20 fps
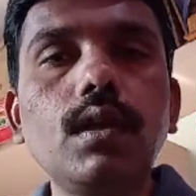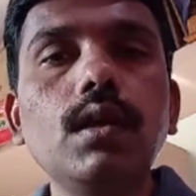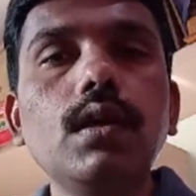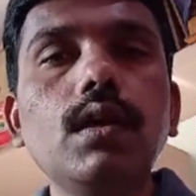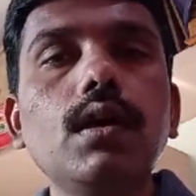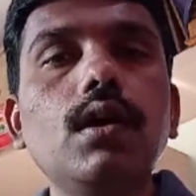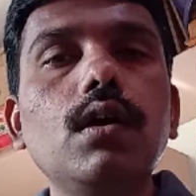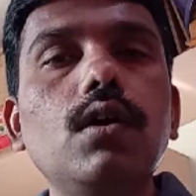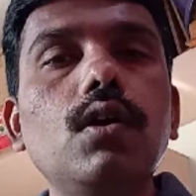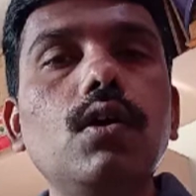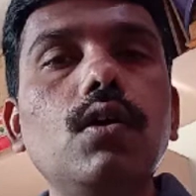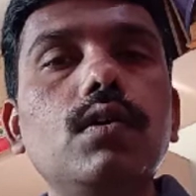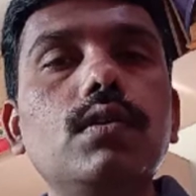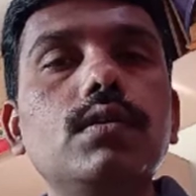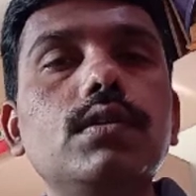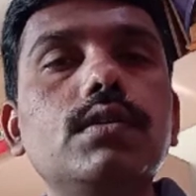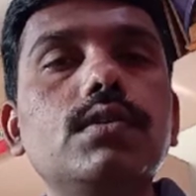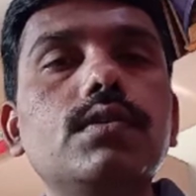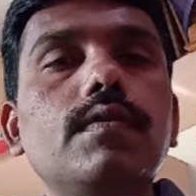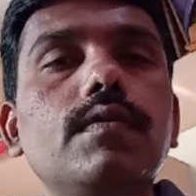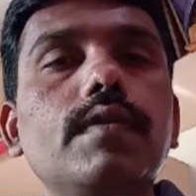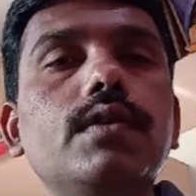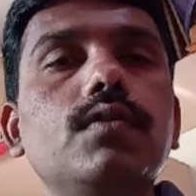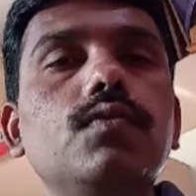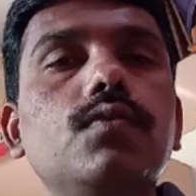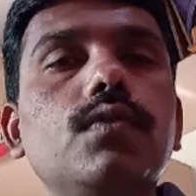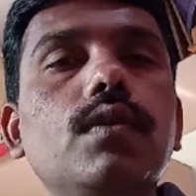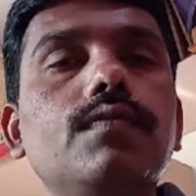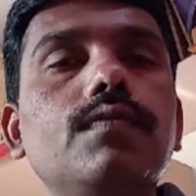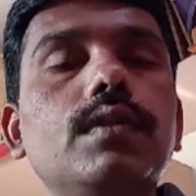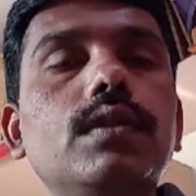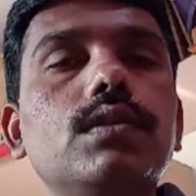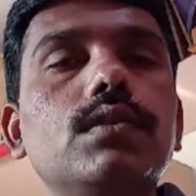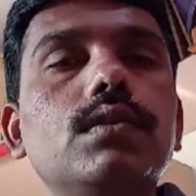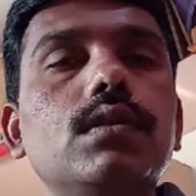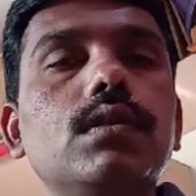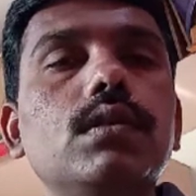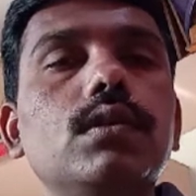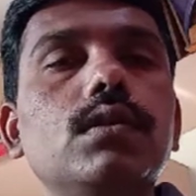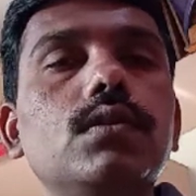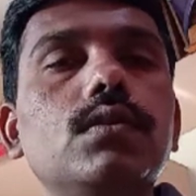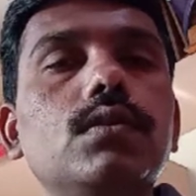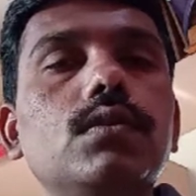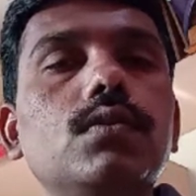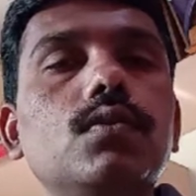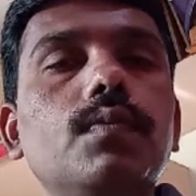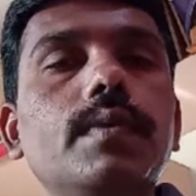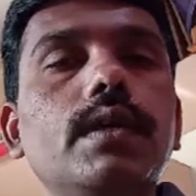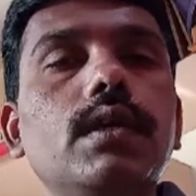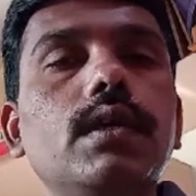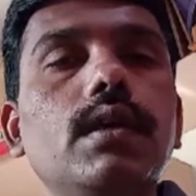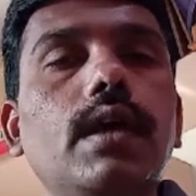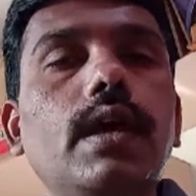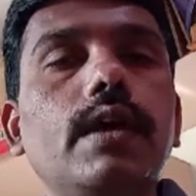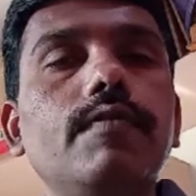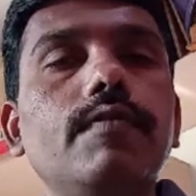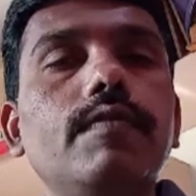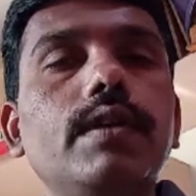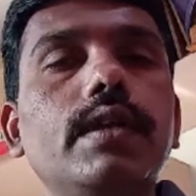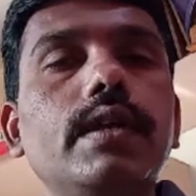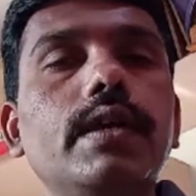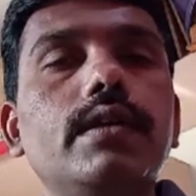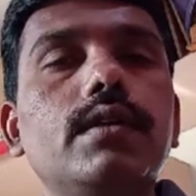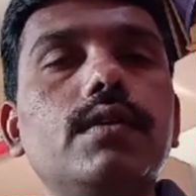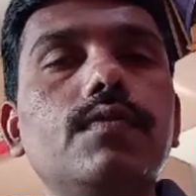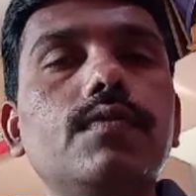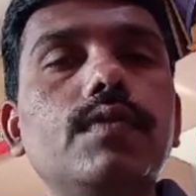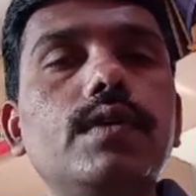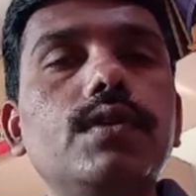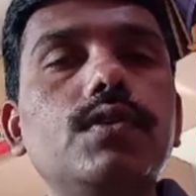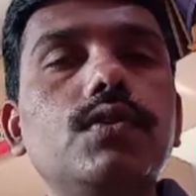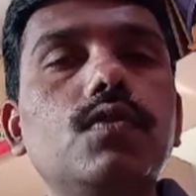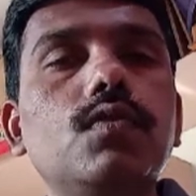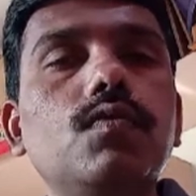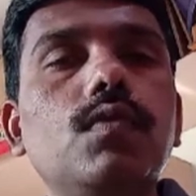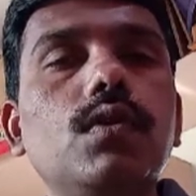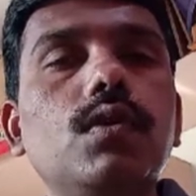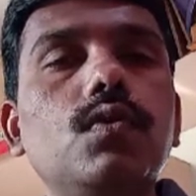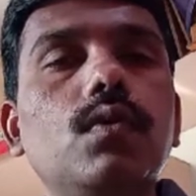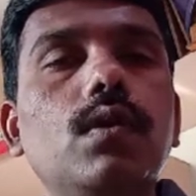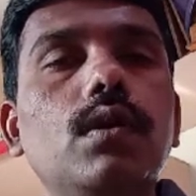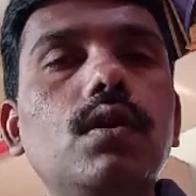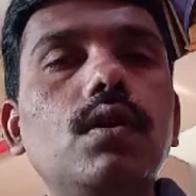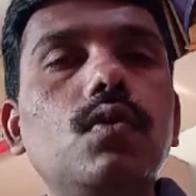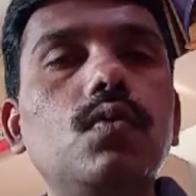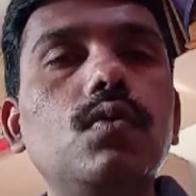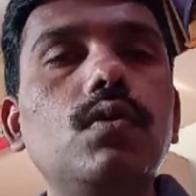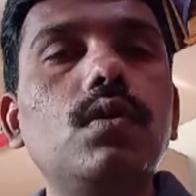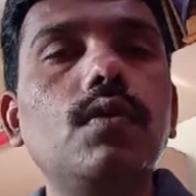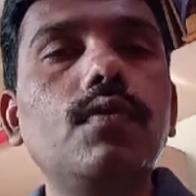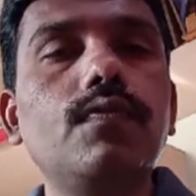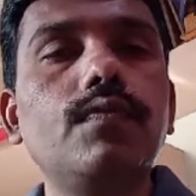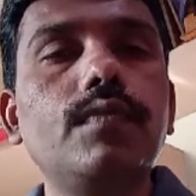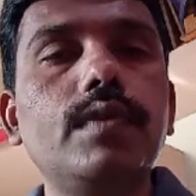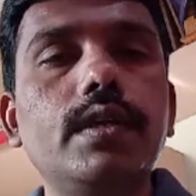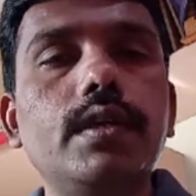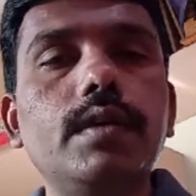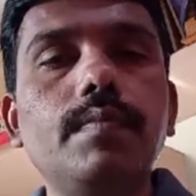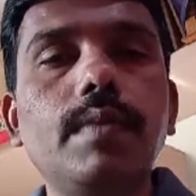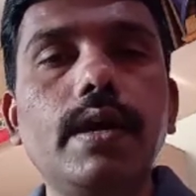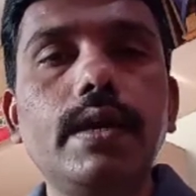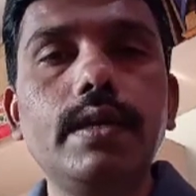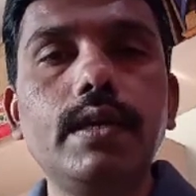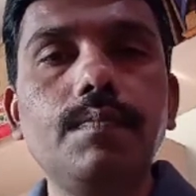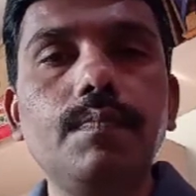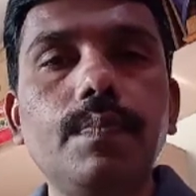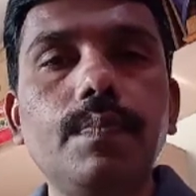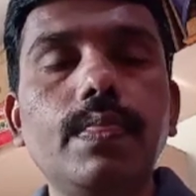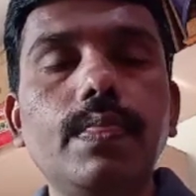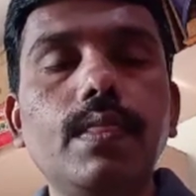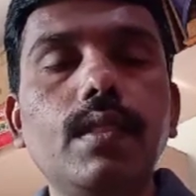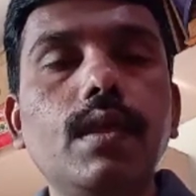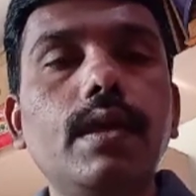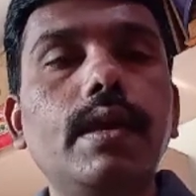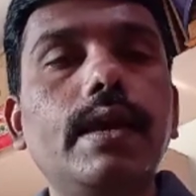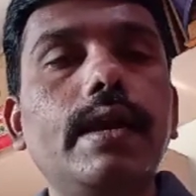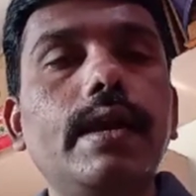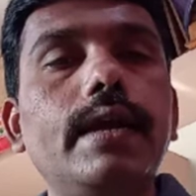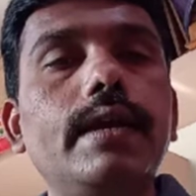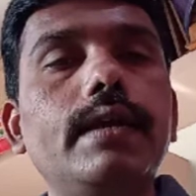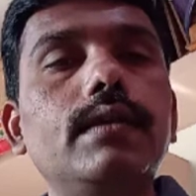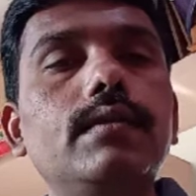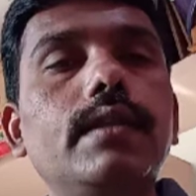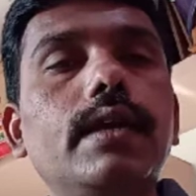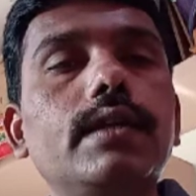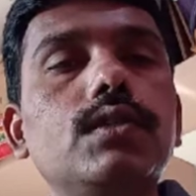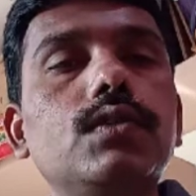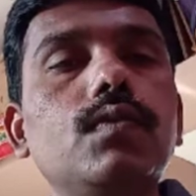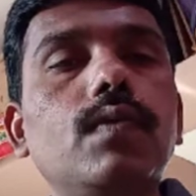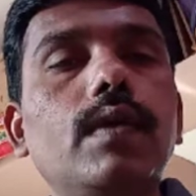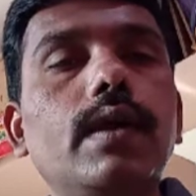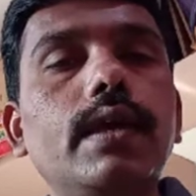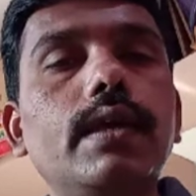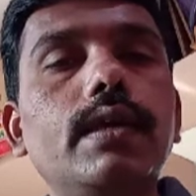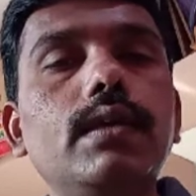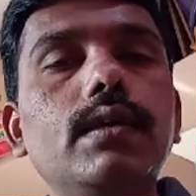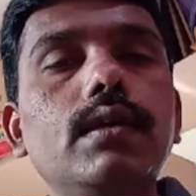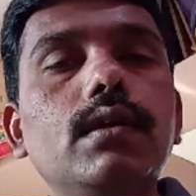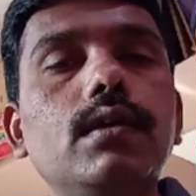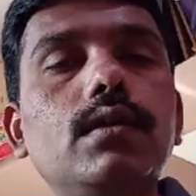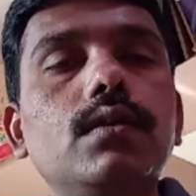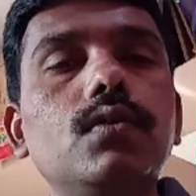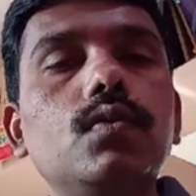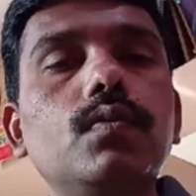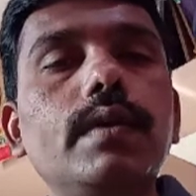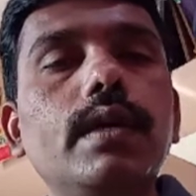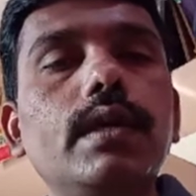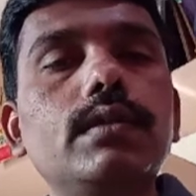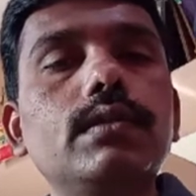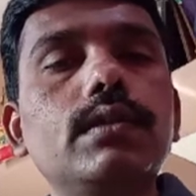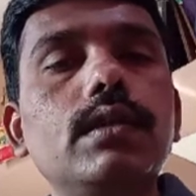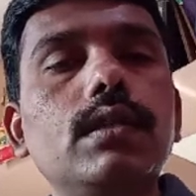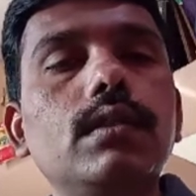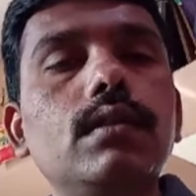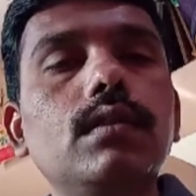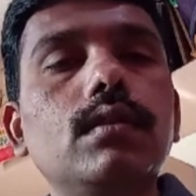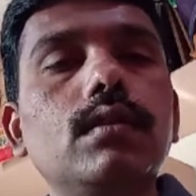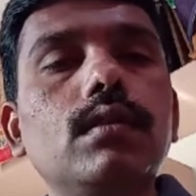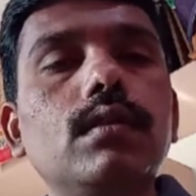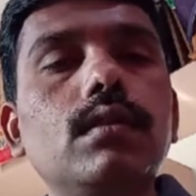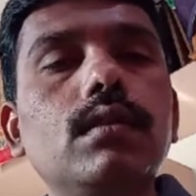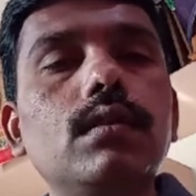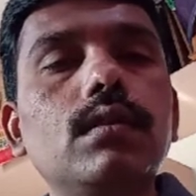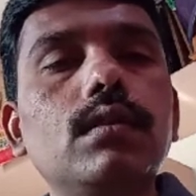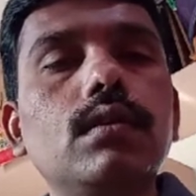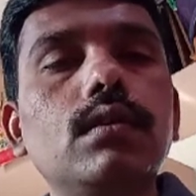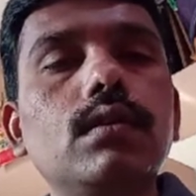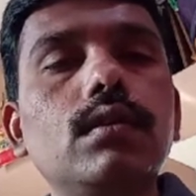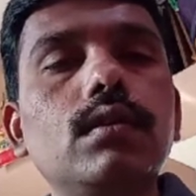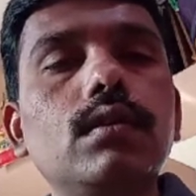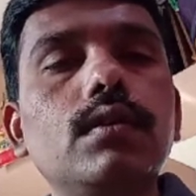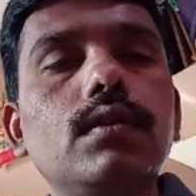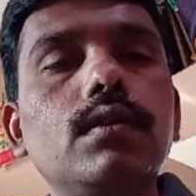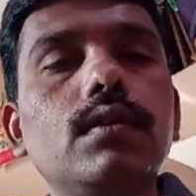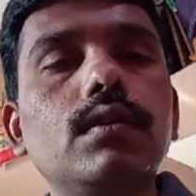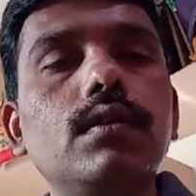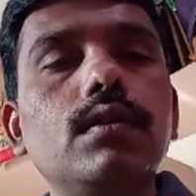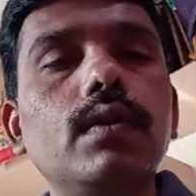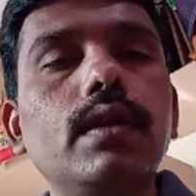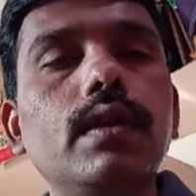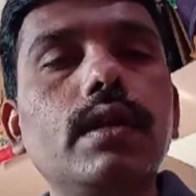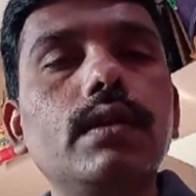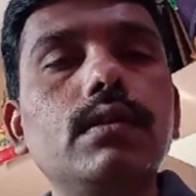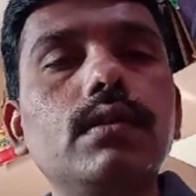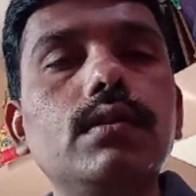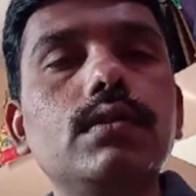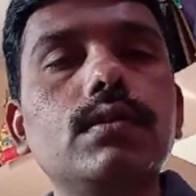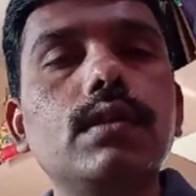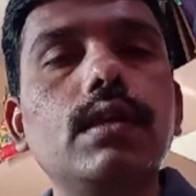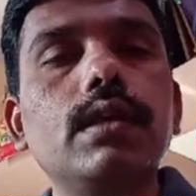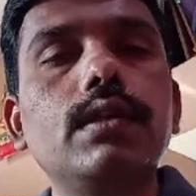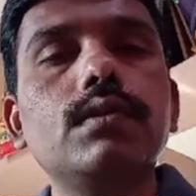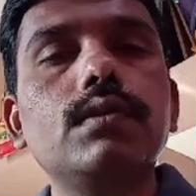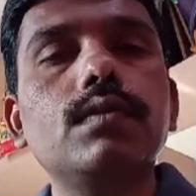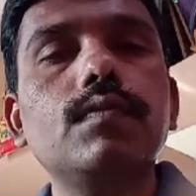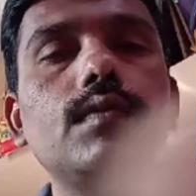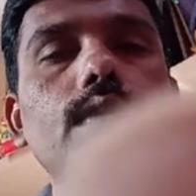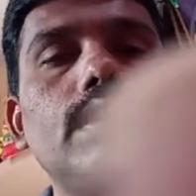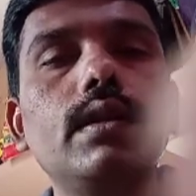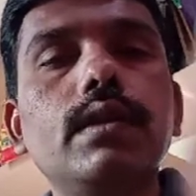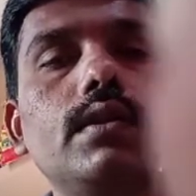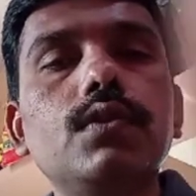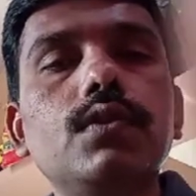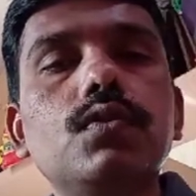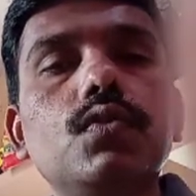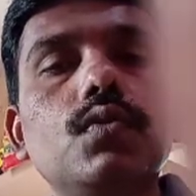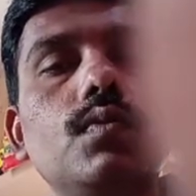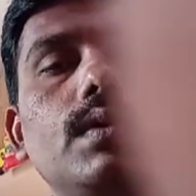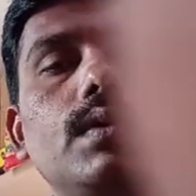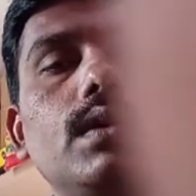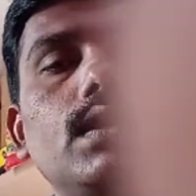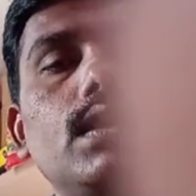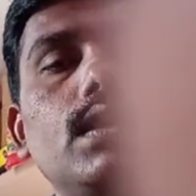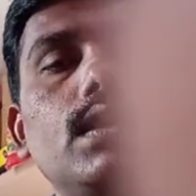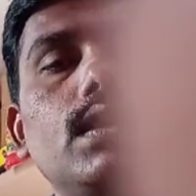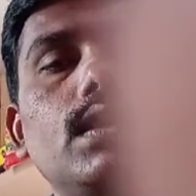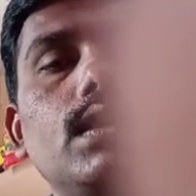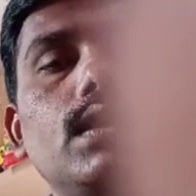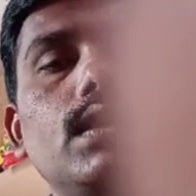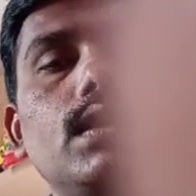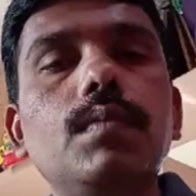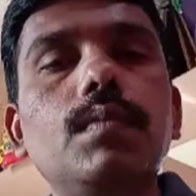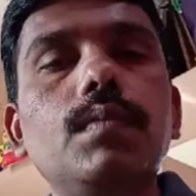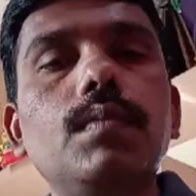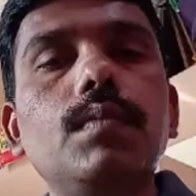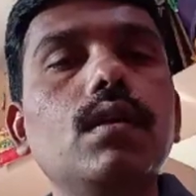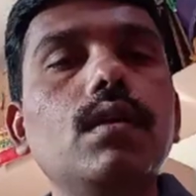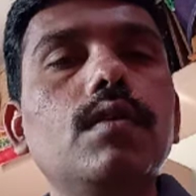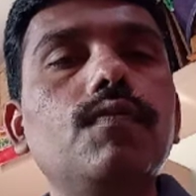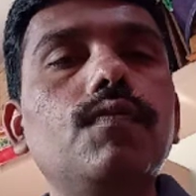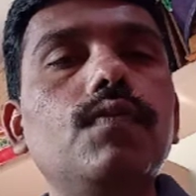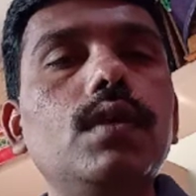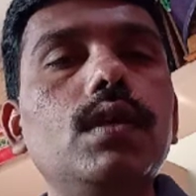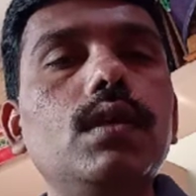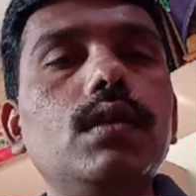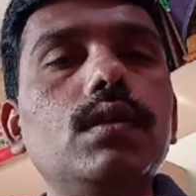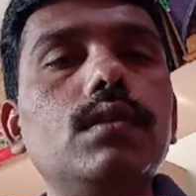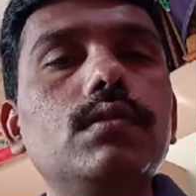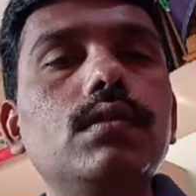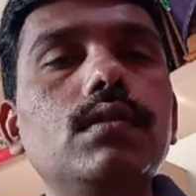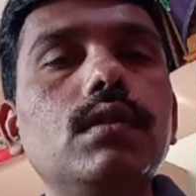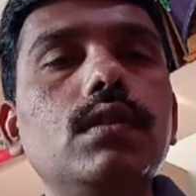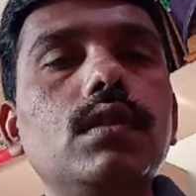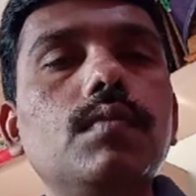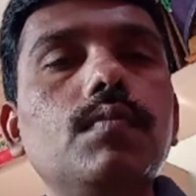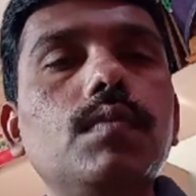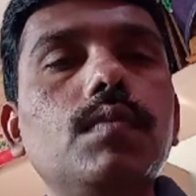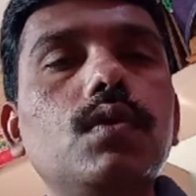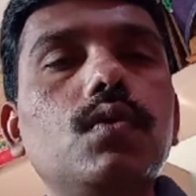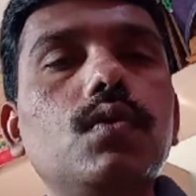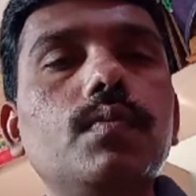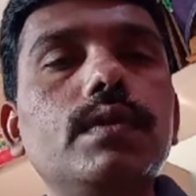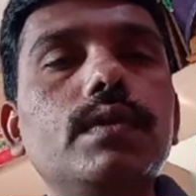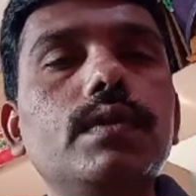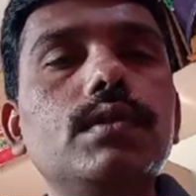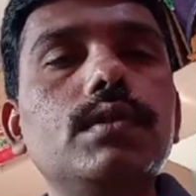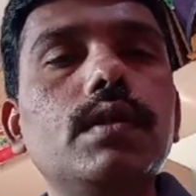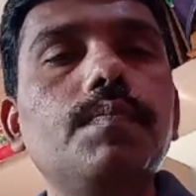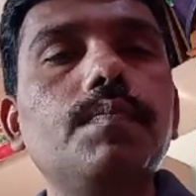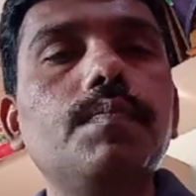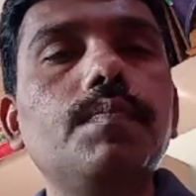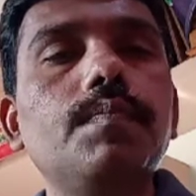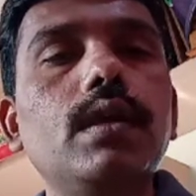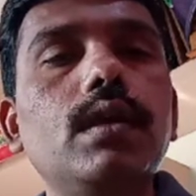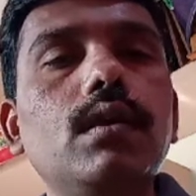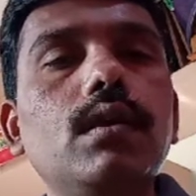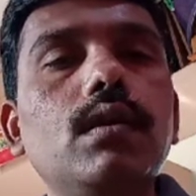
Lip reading: or the square root of this to be, I will get v is equal to under root of t by m, and that's why here to be as an if you look at this case where it is to be giving me v is nothing but to be simply